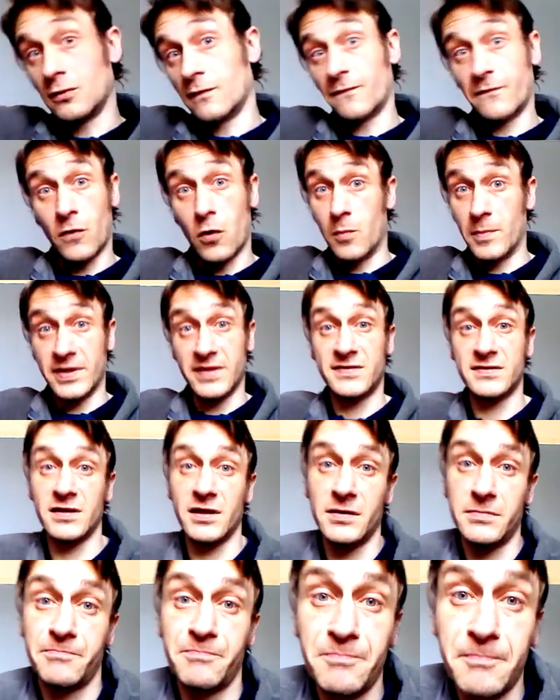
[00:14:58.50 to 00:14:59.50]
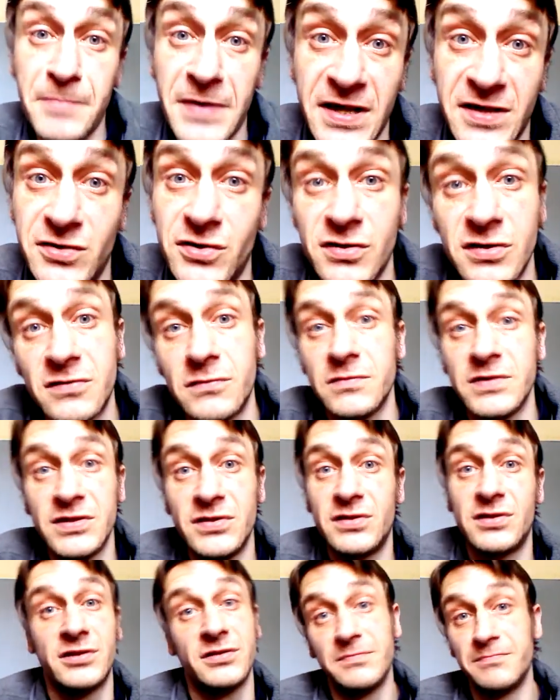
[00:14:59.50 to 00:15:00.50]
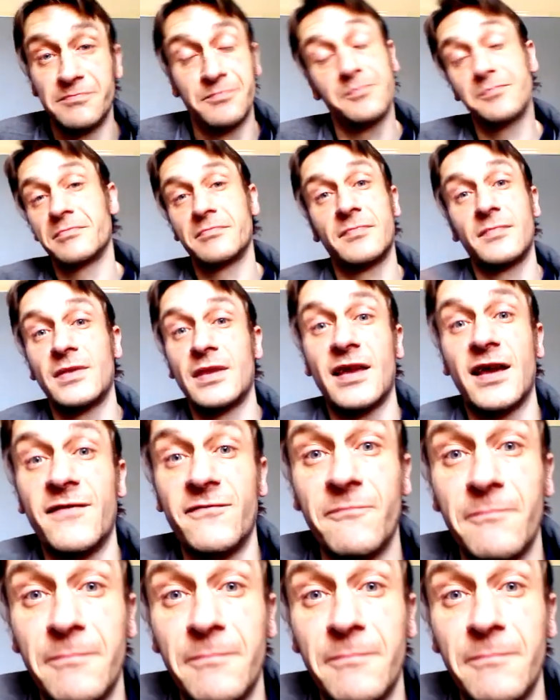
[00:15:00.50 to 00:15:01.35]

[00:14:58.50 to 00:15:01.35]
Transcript: form into pictures which are